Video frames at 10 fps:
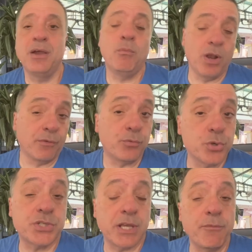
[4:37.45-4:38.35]
Well, of
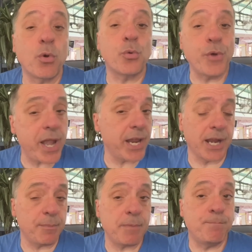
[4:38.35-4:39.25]
course, they were already
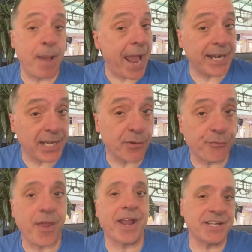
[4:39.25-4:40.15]
going to be badly
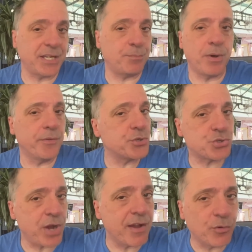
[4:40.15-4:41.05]
affected by the
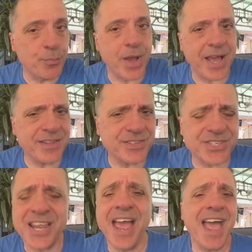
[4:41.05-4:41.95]
travel
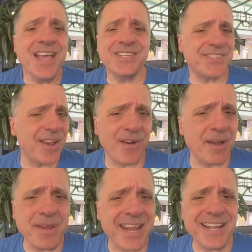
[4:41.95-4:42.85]
bans. So, I
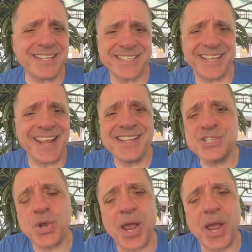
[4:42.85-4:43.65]
mean, it's